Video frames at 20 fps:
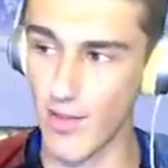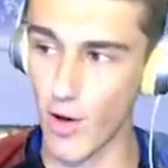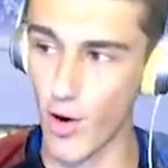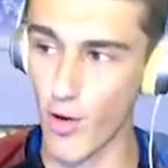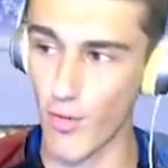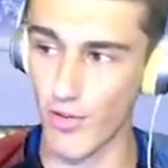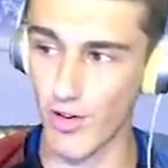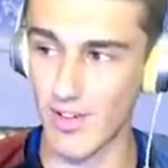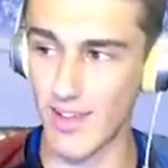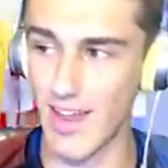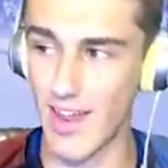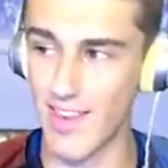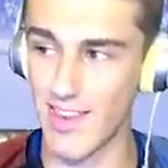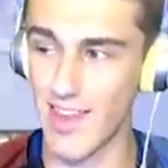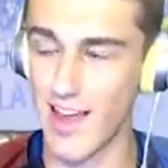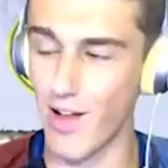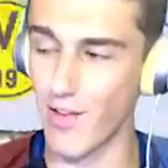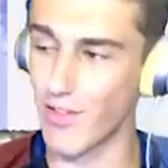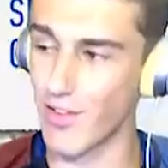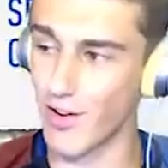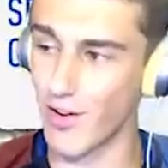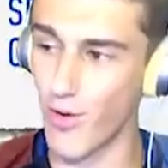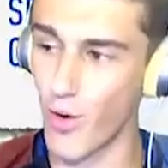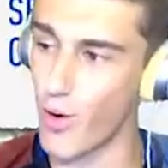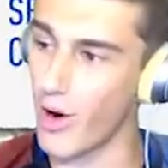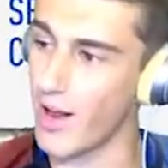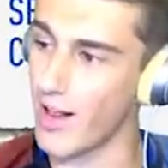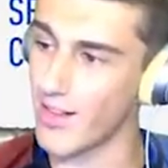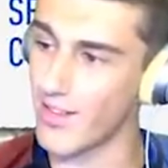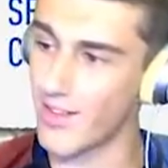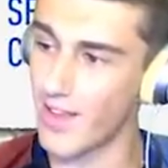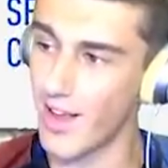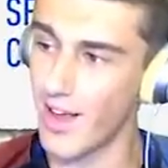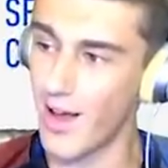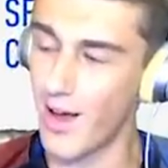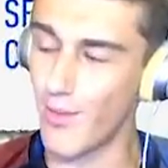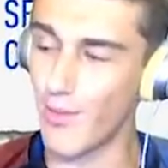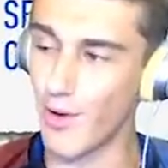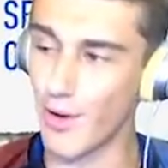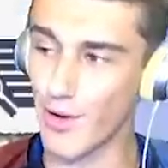over 10,000 coins.
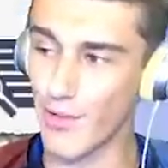I'm looking